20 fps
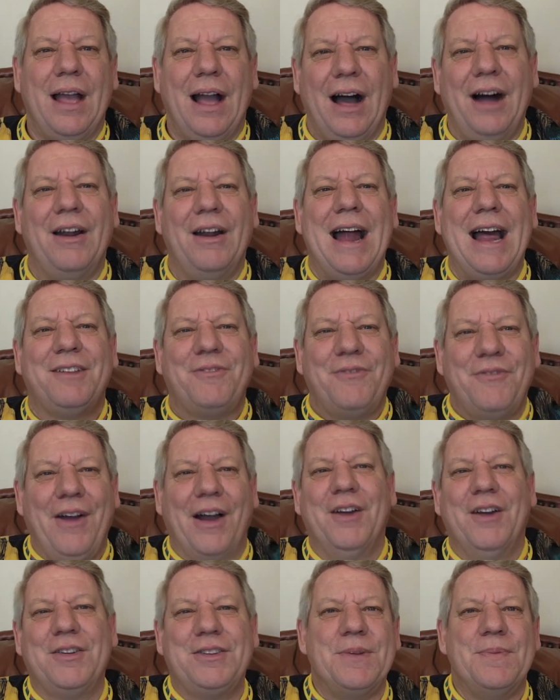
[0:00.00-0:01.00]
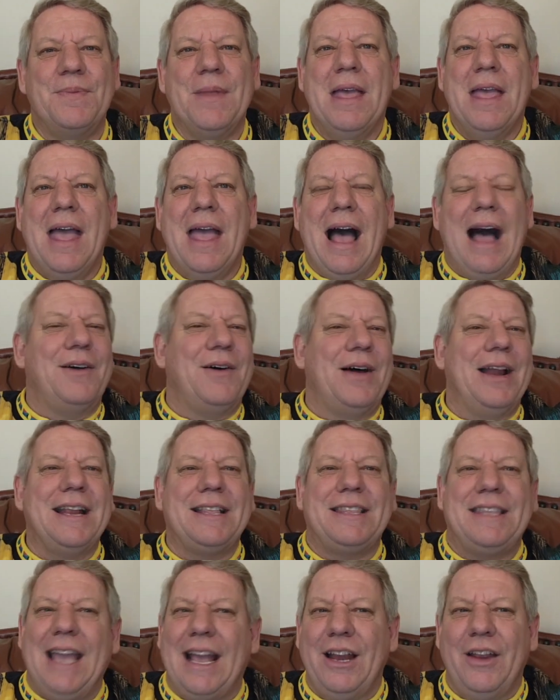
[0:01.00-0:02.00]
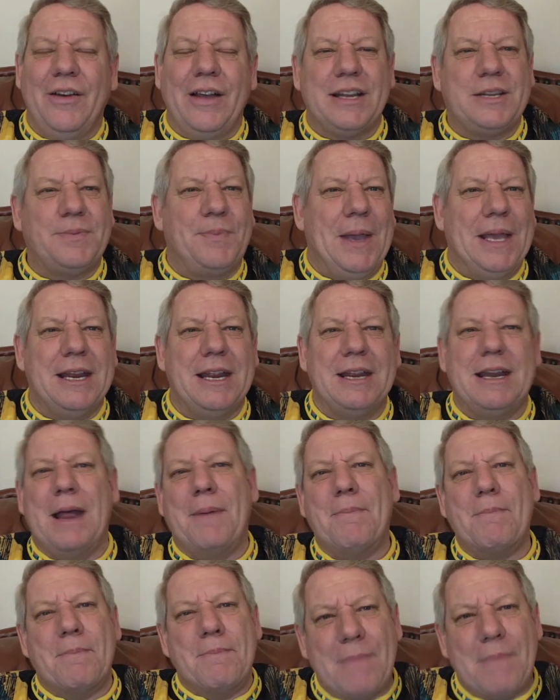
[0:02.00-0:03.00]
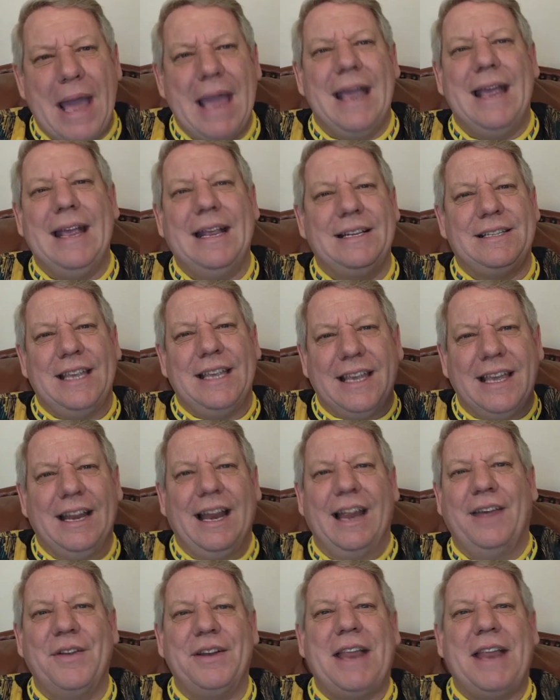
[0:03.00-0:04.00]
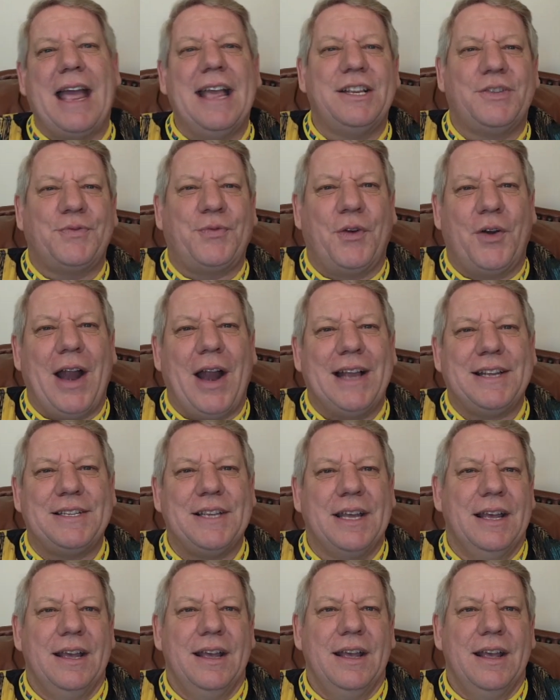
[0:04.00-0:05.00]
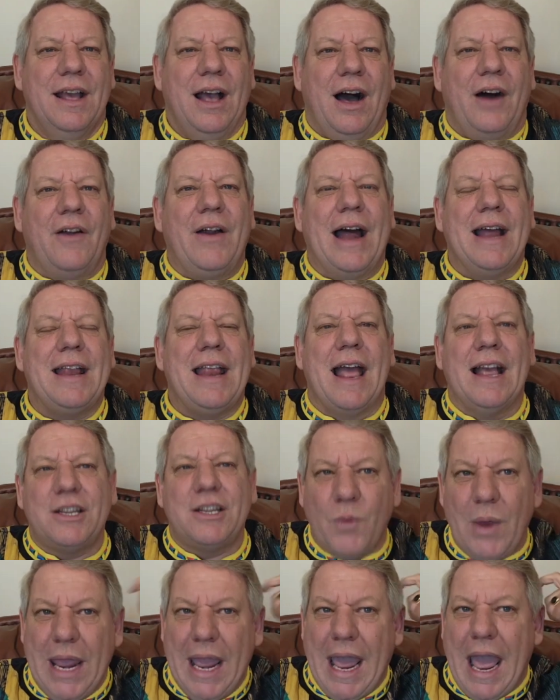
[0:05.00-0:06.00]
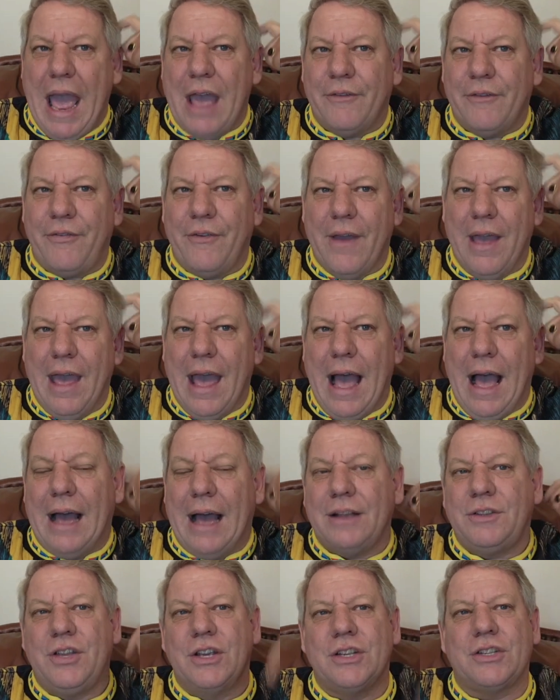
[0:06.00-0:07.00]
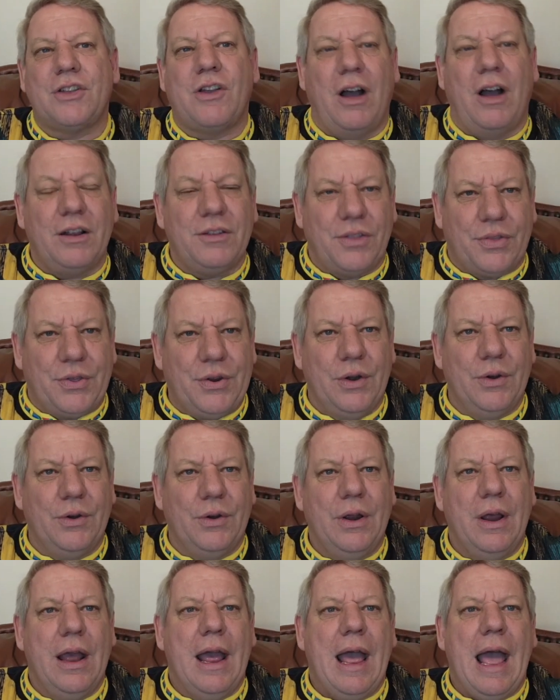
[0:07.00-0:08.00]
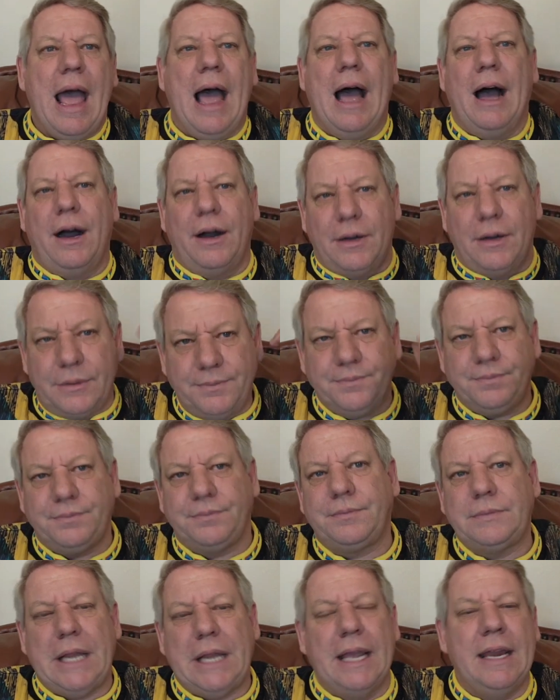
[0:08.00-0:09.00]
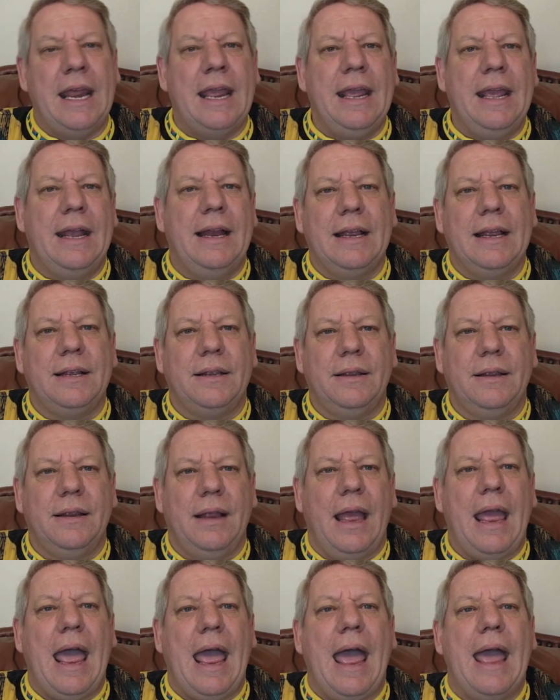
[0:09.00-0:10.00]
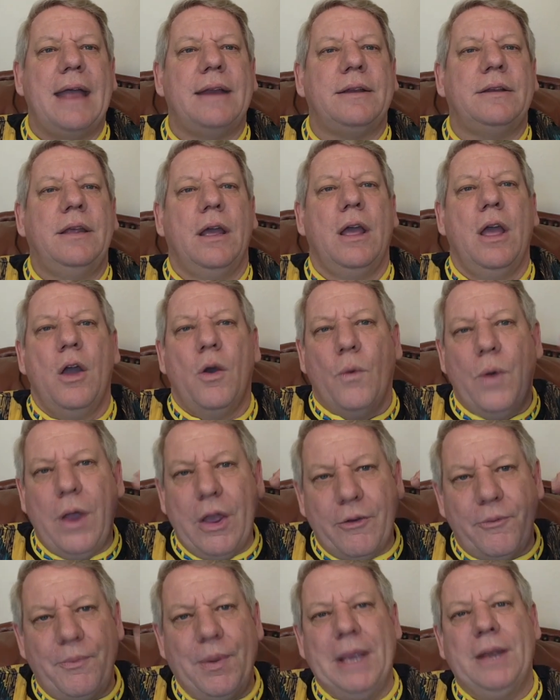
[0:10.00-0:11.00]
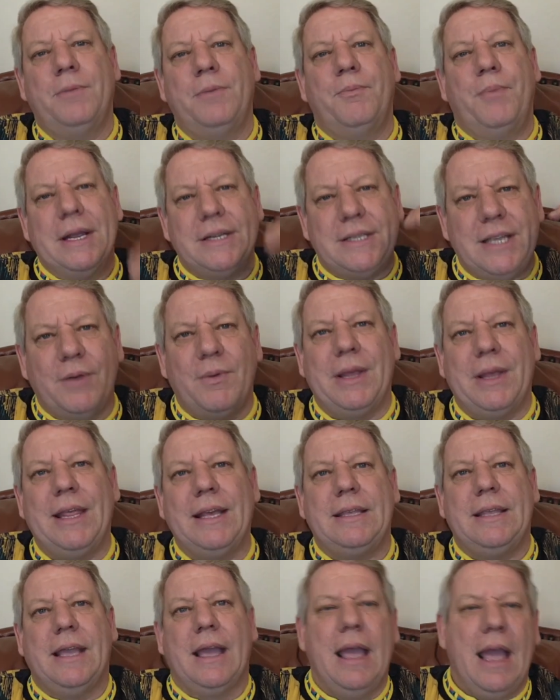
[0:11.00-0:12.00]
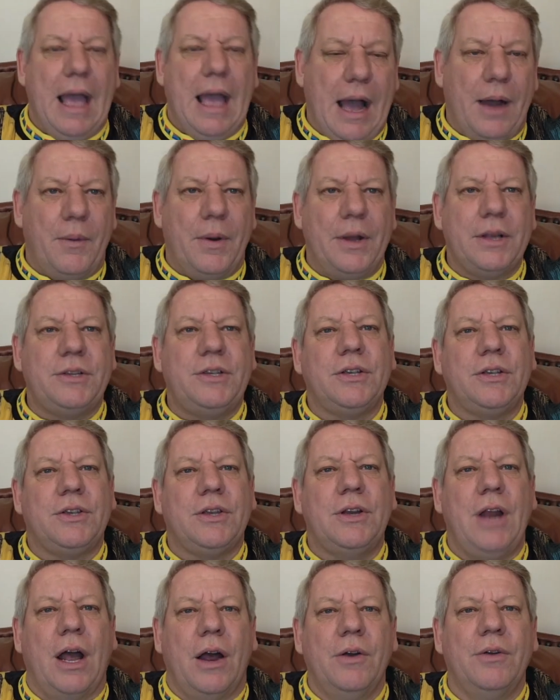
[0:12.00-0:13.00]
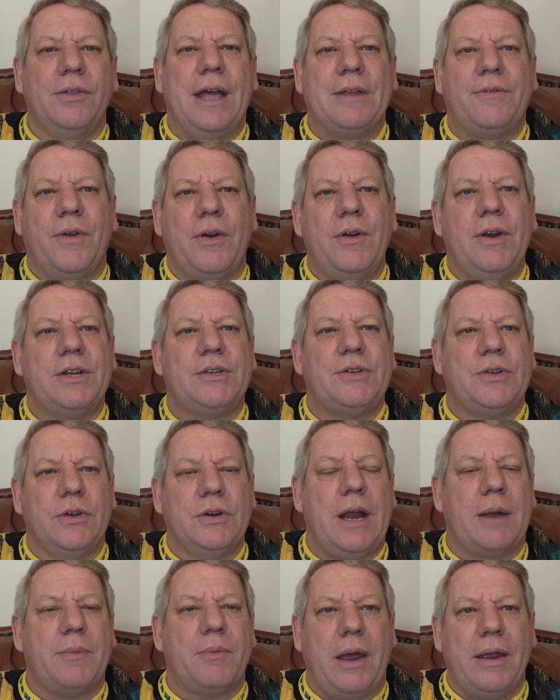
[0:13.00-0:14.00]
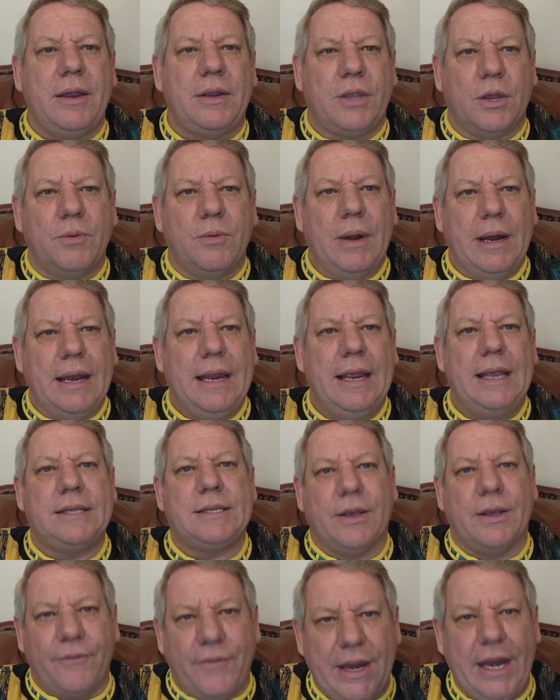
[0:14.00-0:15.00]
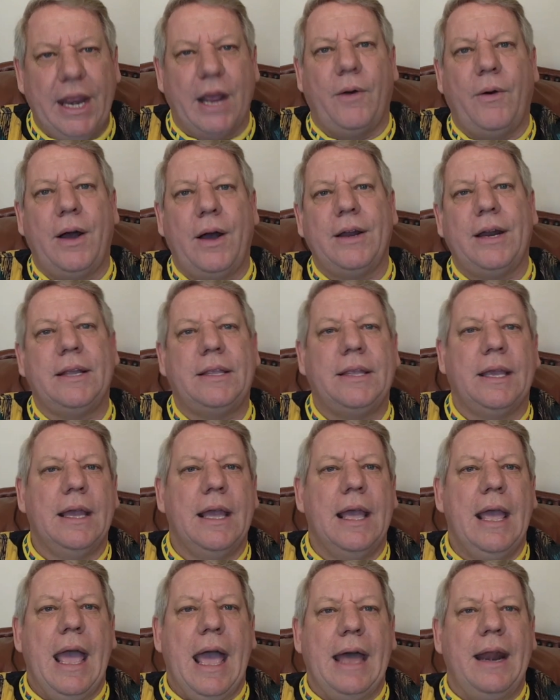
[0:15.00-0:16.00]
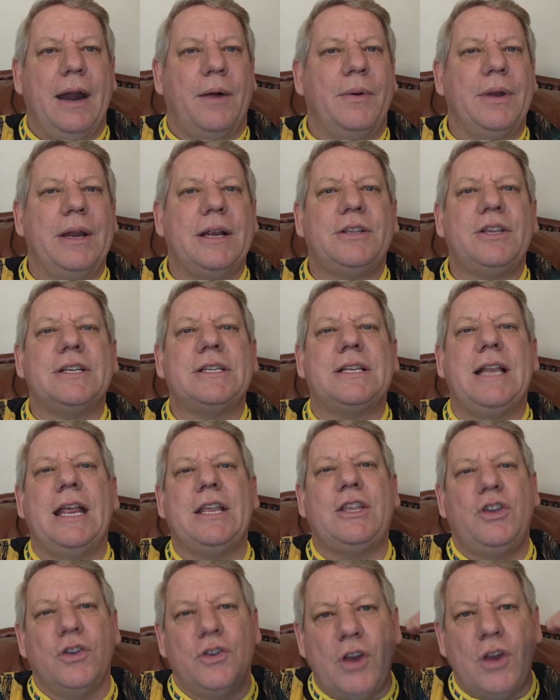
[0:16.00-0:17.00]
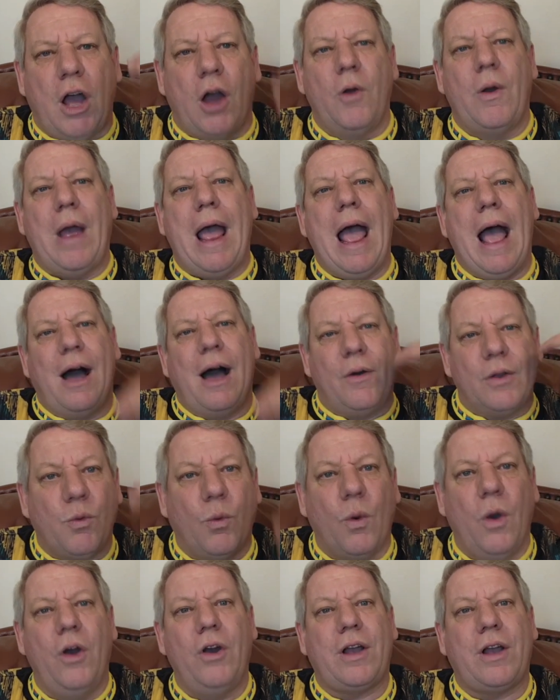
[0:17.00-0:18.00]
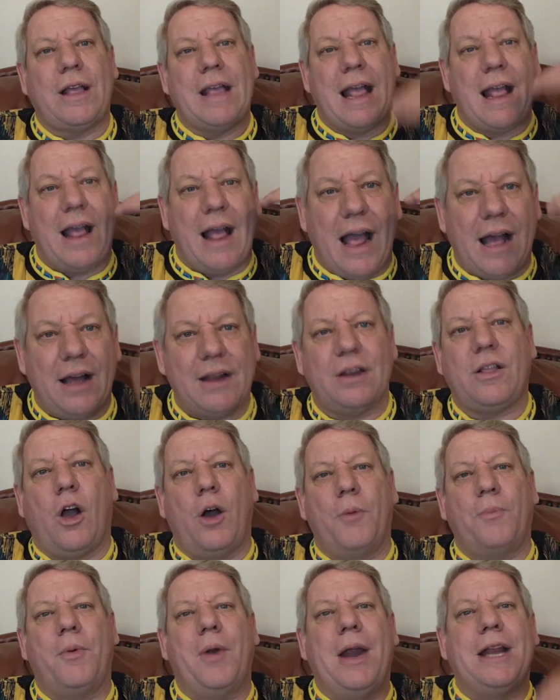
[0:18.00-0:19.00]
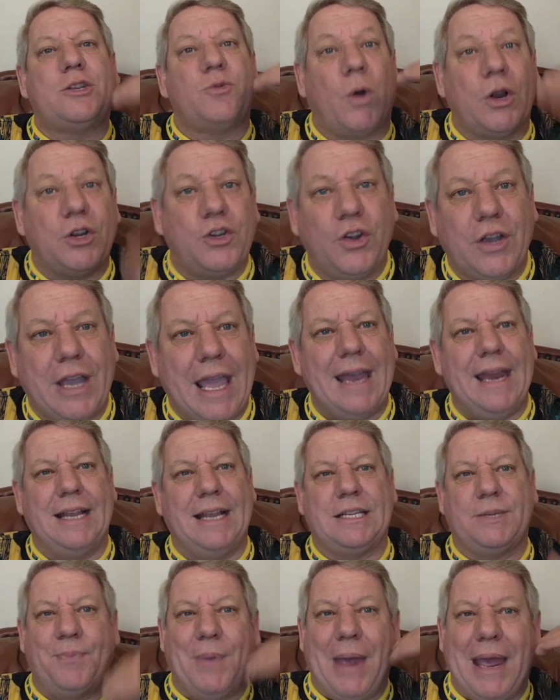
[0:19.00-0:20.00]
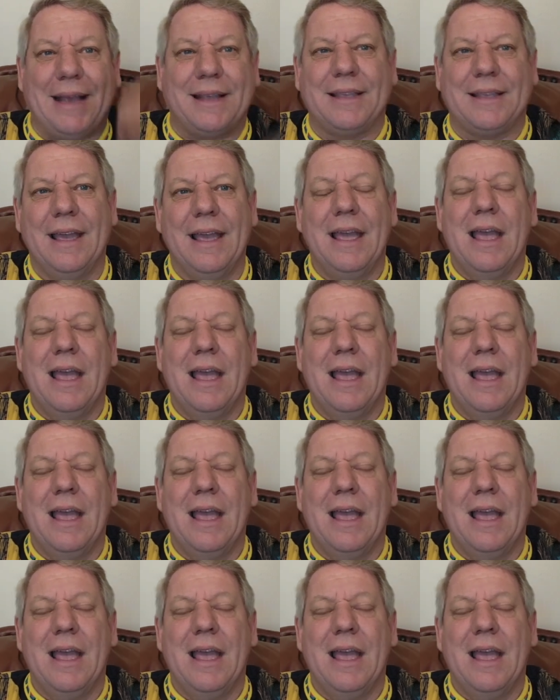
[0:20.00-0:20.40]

All right, folks, I want to tell you it's been an amazing 11 days for us. All right, as we have uh, just gone through our inner healing and we have been busy with it, I want you to know that very soon I'm going to release a video on it. And I want to just let you know how it works, uh, how it operates, what you can expect.